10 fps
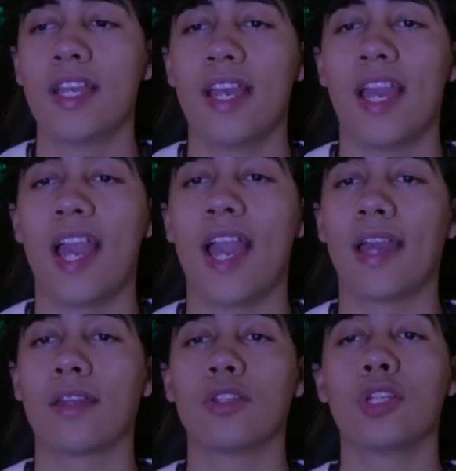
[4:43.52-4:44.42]

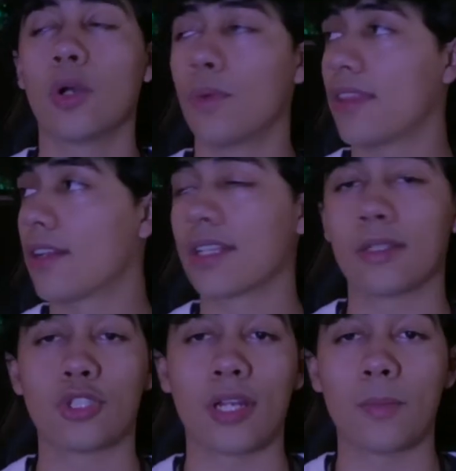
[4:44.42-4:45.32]
And when they're
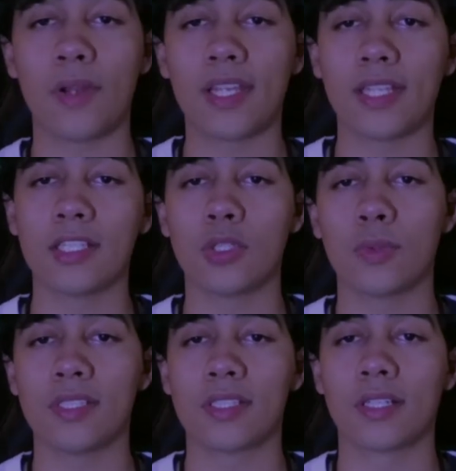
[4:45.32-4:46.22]
gonna try to break into
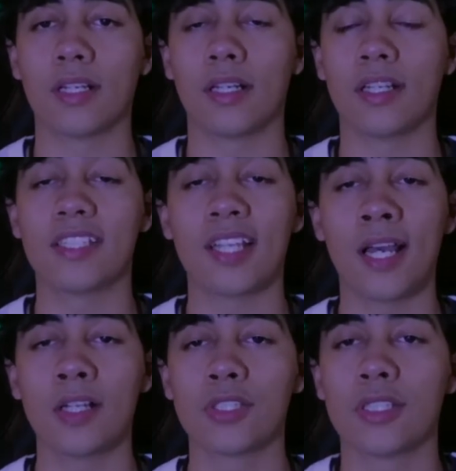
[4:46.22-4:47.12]
his
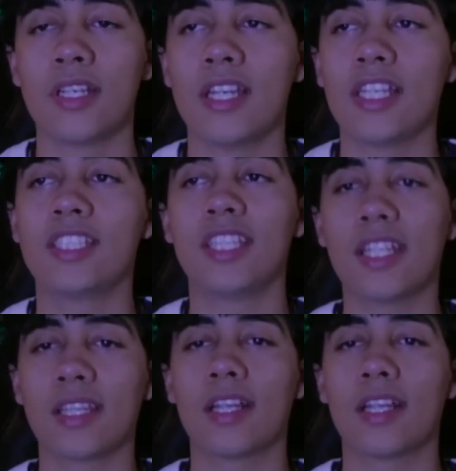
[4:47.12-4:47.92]
house, he's sitting there